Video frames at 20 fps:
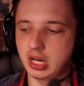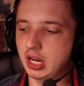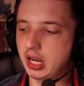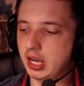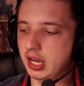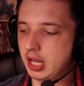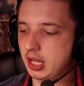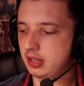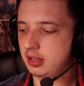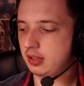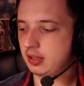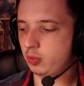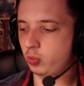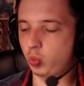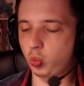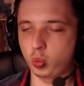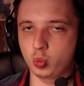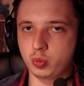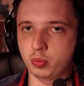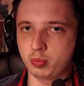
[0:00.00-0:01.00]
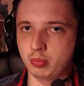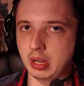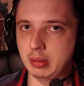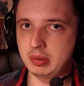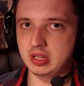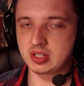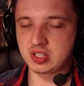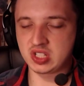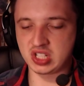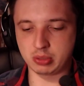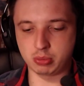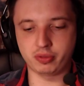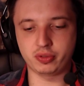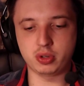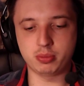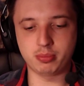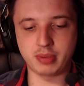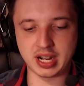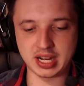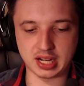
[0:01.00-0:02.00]
and maybe some of you
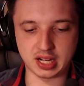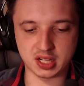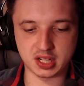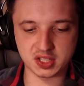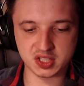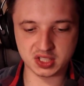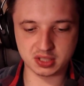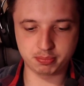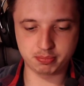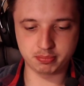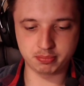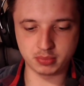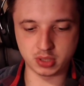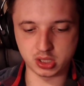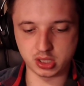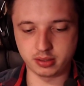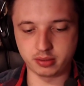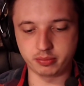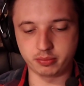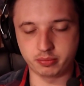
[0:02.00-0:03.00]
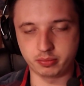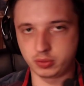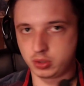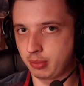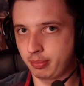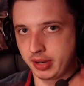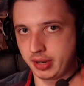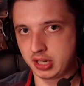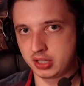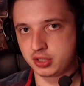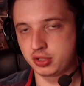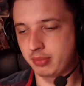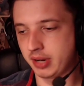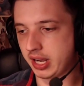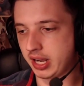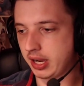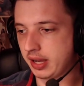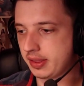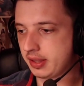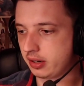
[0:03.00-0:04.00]
might ask, compared to my
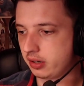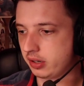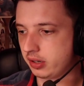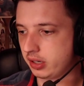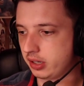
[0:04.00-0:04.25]
other,